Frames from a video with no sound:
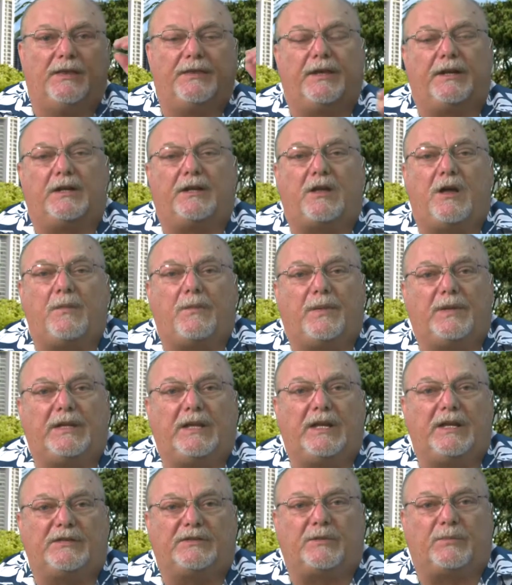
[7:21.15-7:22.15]
that a
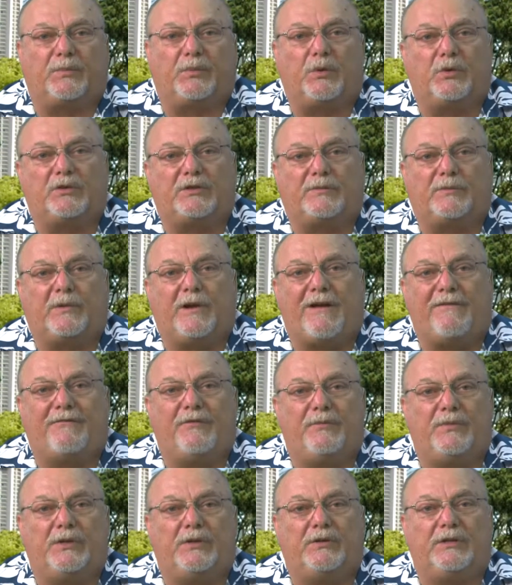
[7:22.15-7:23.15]
company has approached
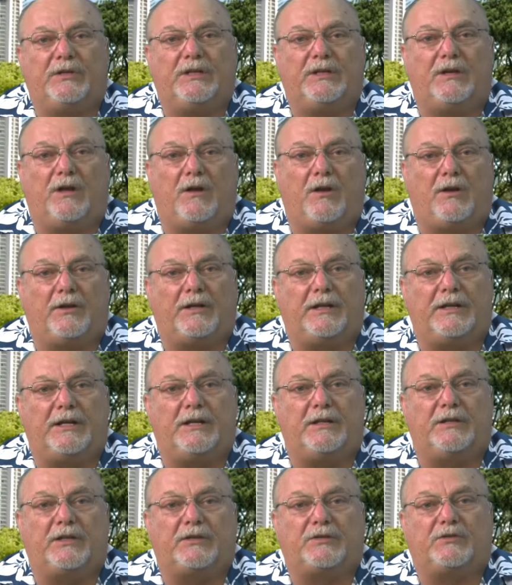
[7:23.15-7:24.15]
profitability on an
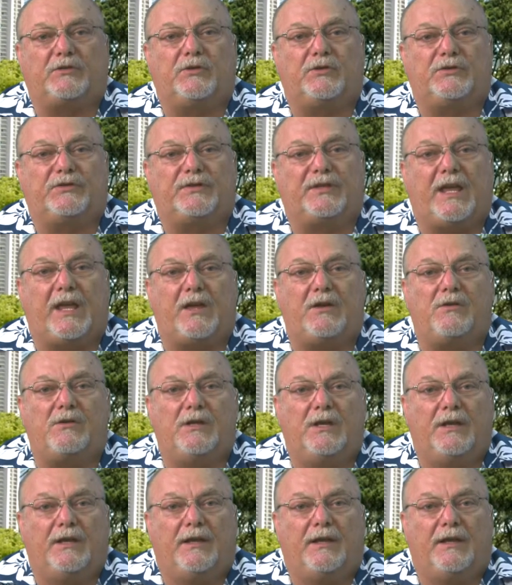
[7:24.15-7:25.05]
industrial scale